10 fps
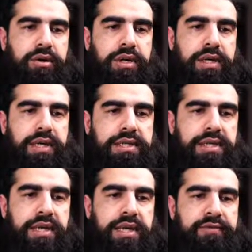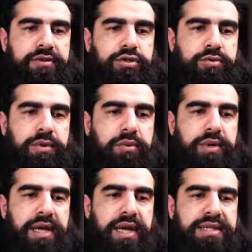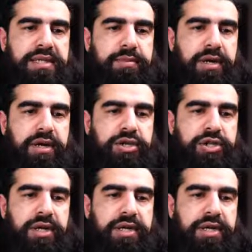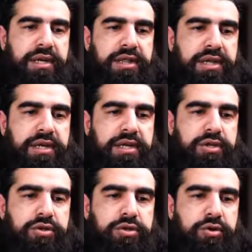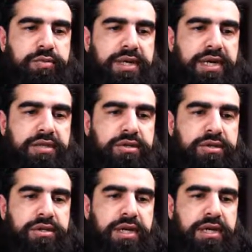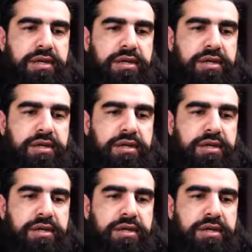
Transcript: yesterday after Juma, when I asked about Ash'ari and Athari, you told me to ask you today.